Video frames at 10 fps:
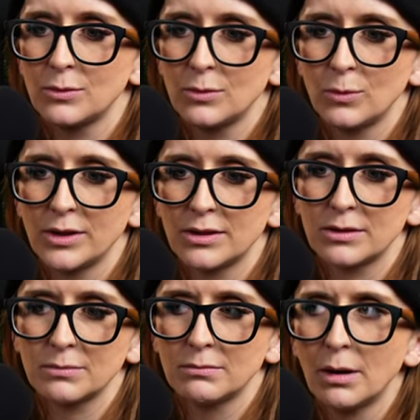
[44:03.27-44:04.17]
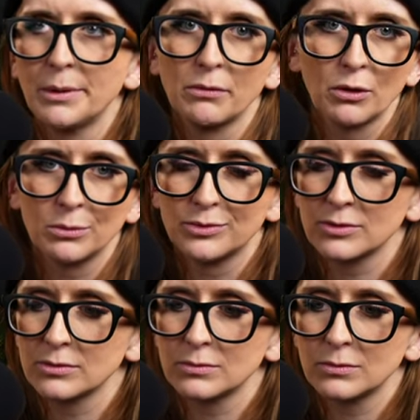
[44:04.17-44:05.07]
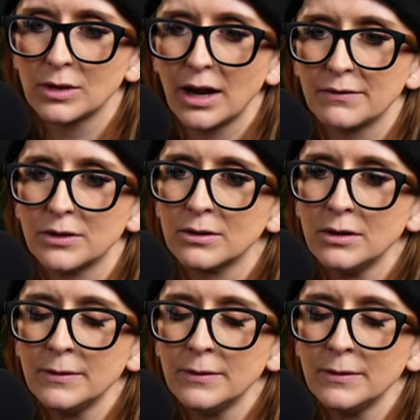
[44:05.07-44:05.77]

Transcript: with mummy robes or what have you,